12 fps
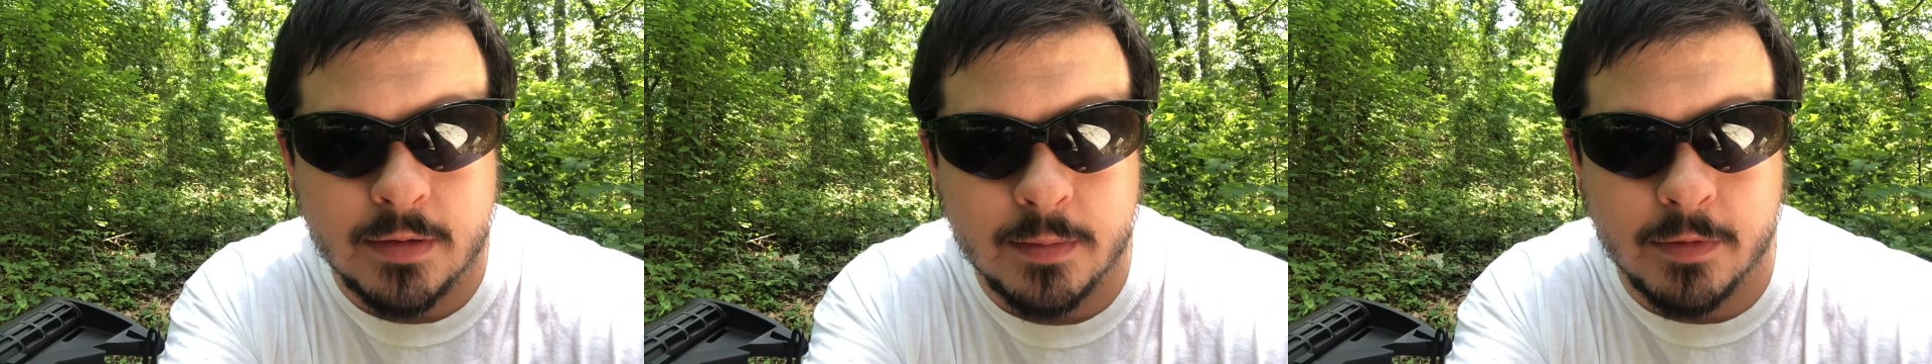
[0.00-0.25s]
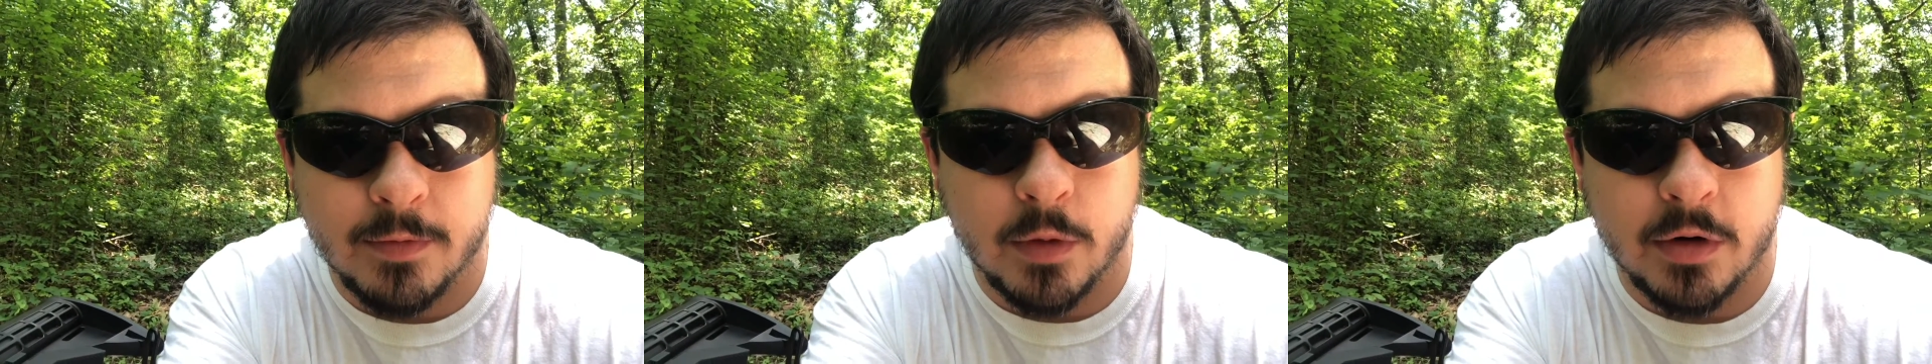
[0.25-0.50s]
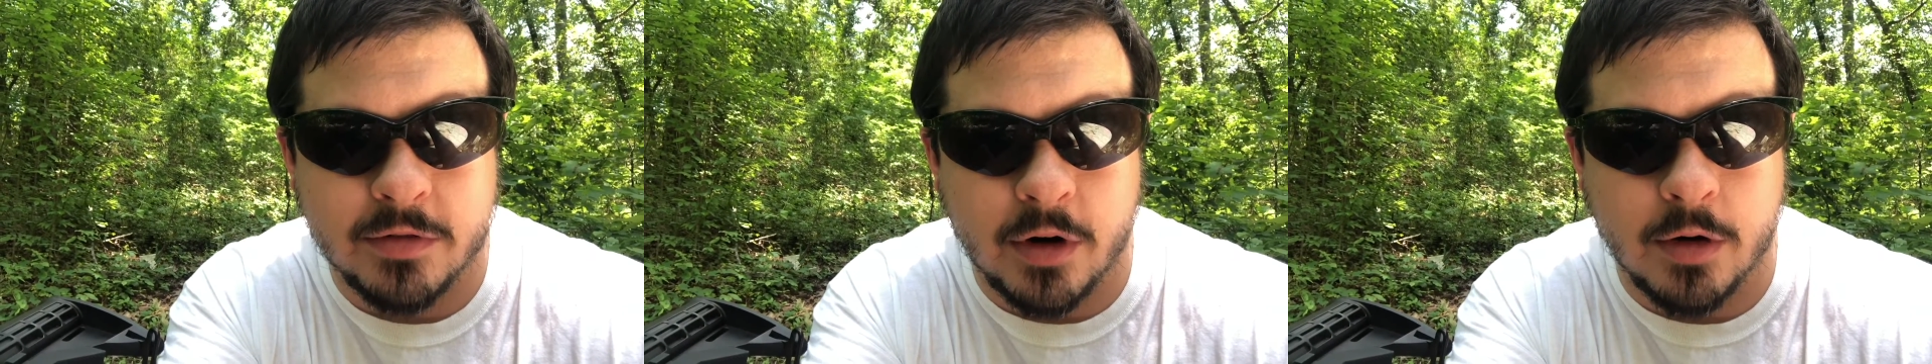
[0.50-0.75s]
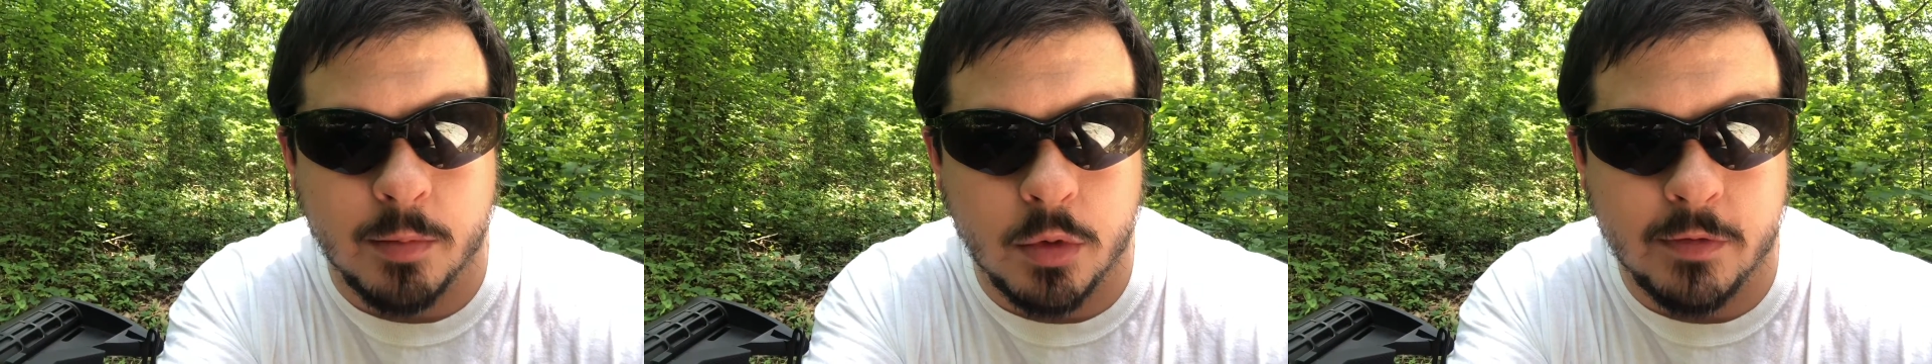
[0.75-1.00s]
before you
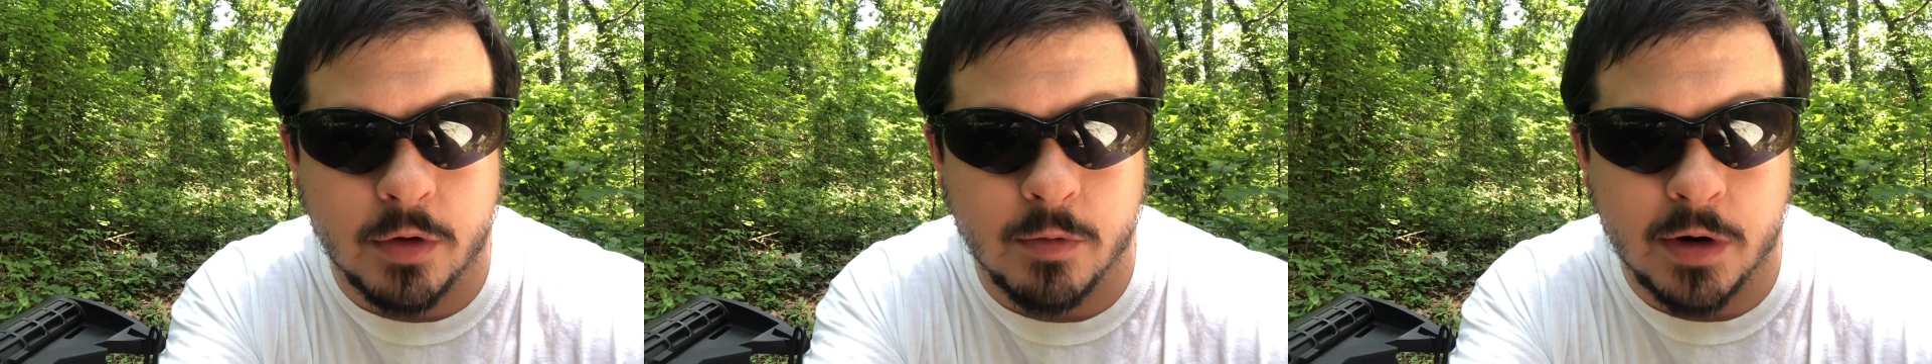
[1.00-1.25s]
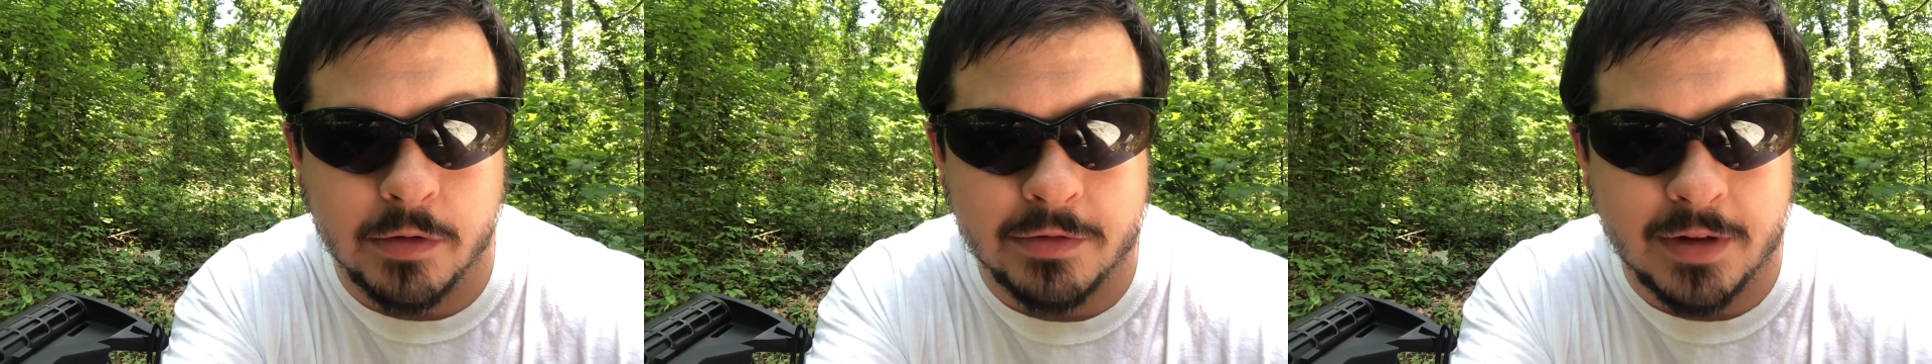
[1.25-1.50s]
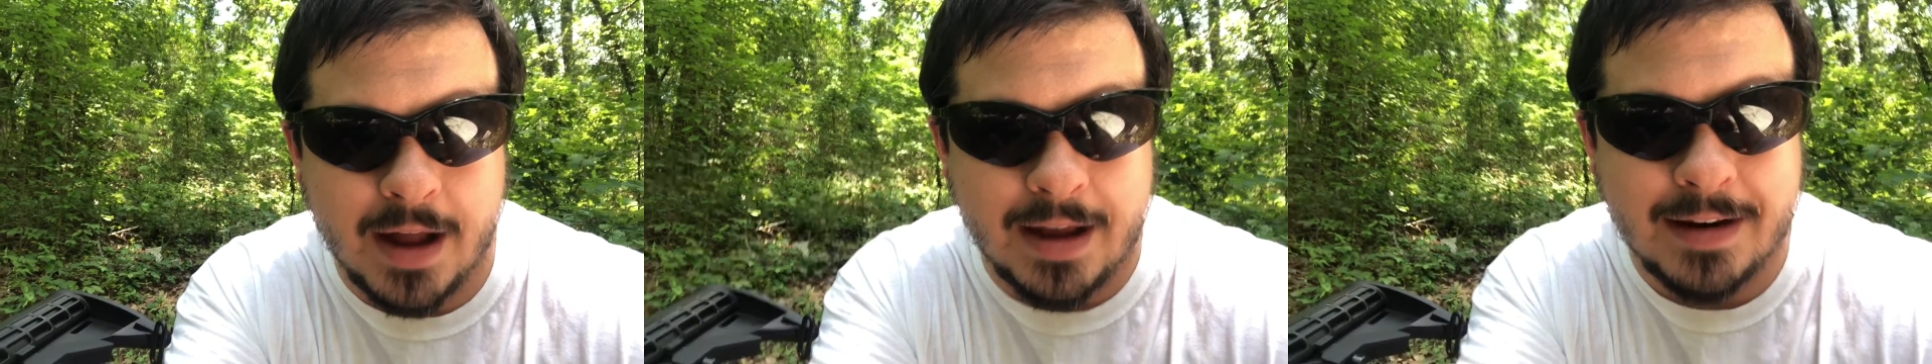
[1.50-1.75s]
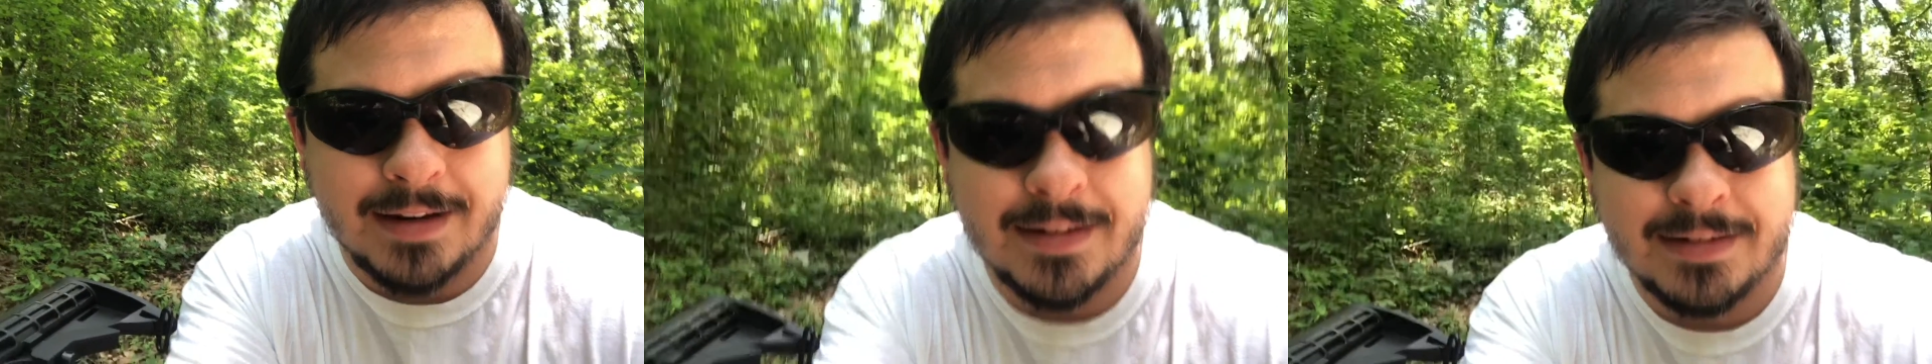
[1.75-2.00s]
start to move your rear sight.